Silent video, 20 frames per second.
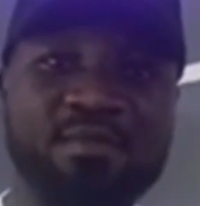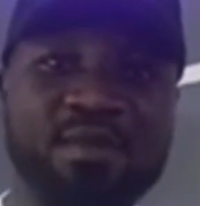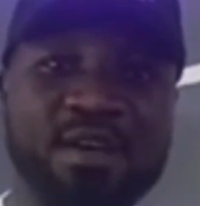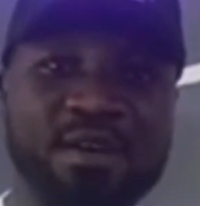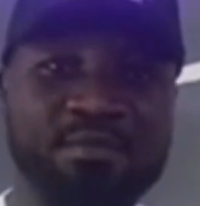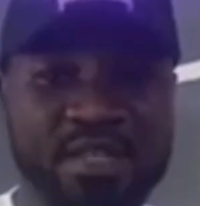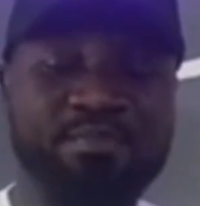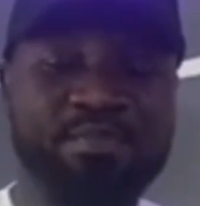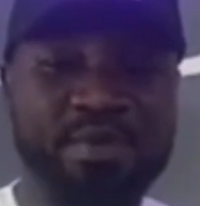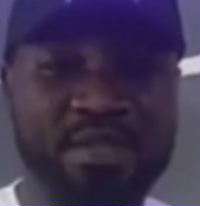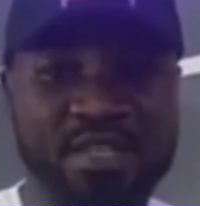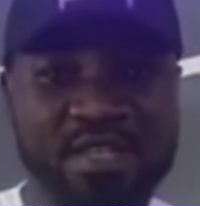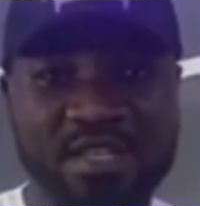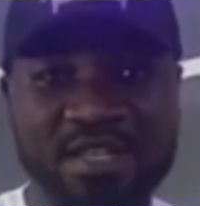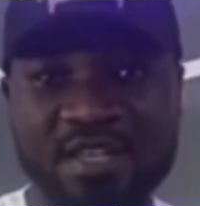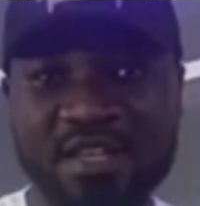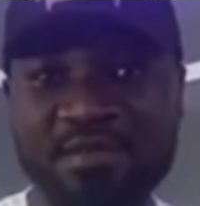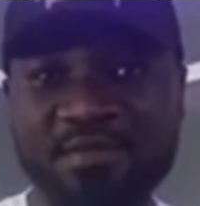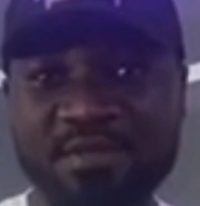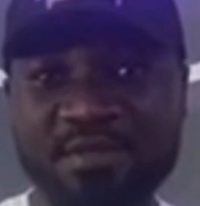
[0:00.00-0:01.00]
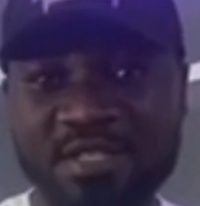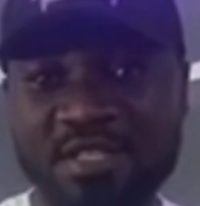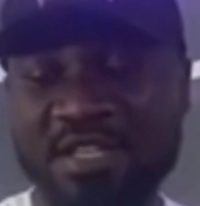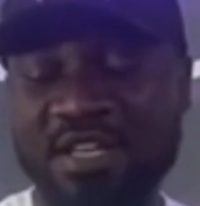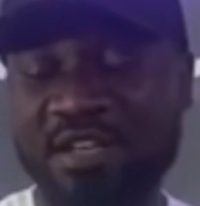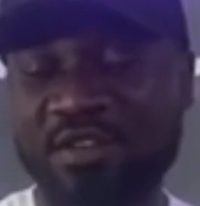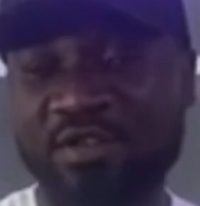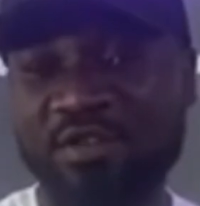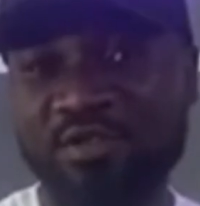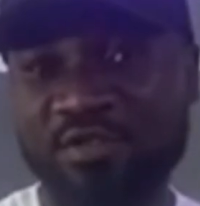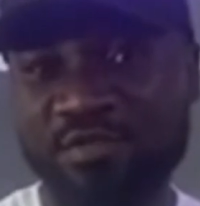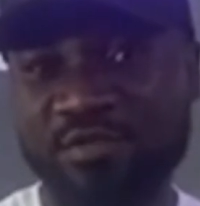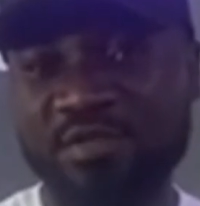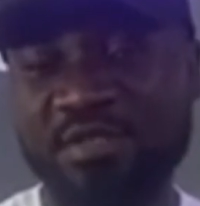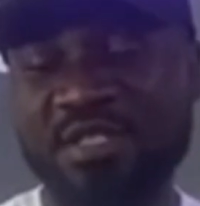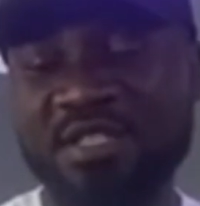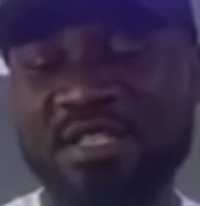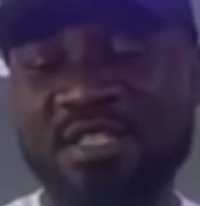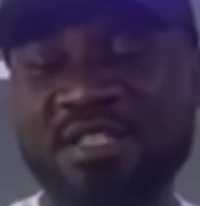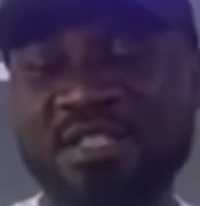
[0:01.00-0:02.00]
Hep B, Hep C, and all
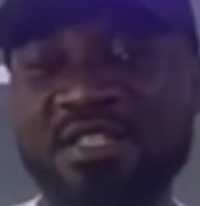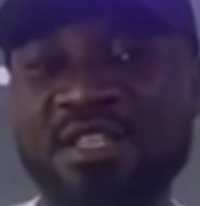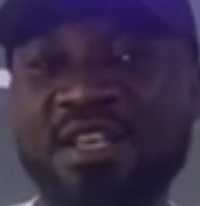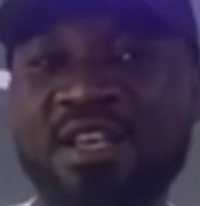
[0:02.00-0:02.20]
these things.